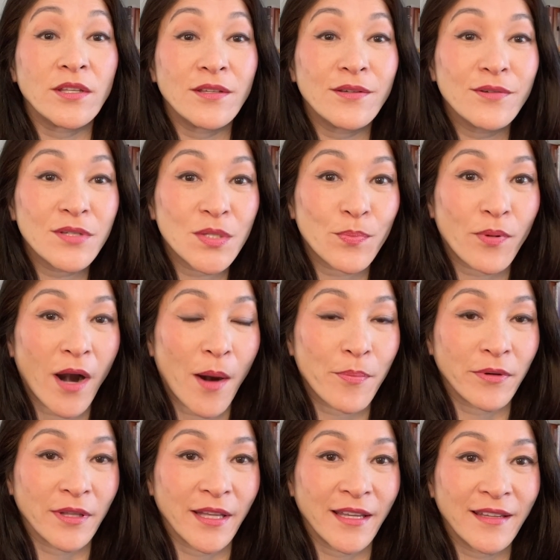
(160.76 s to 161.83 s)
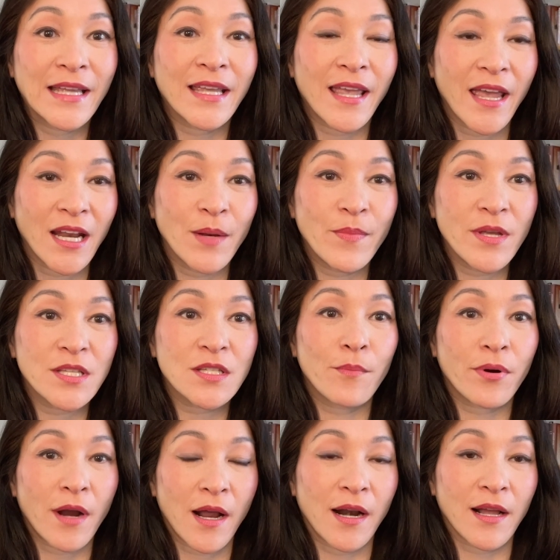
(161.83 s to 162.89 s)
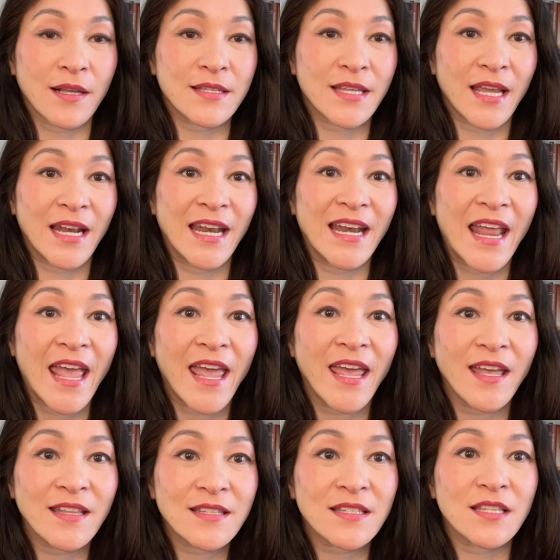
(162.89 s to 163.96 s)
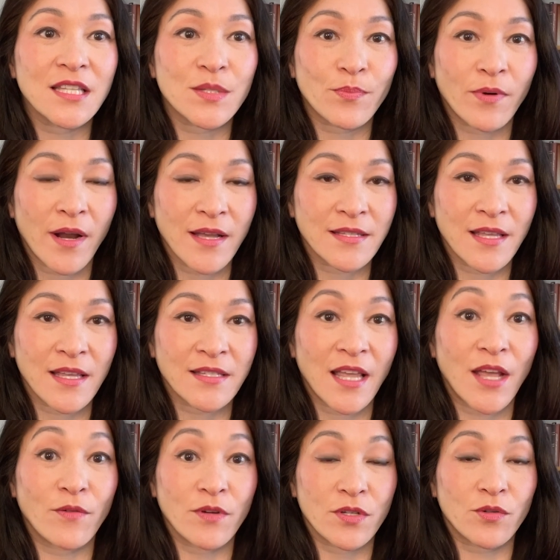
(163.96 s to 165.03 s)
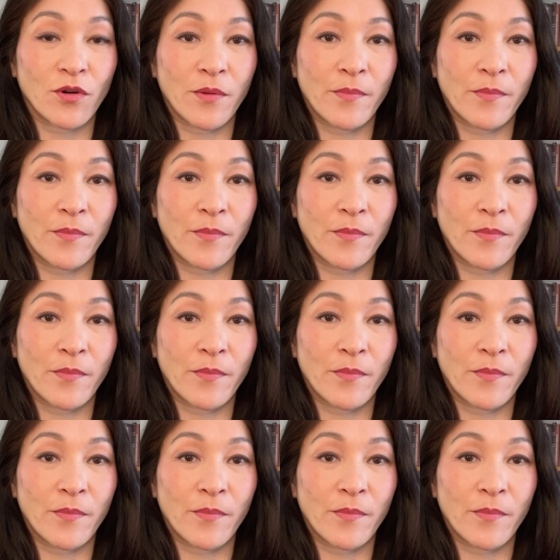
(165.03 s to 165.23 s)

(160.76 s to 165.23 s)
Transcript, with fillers: used properly, cannabis products can enhance this process and restore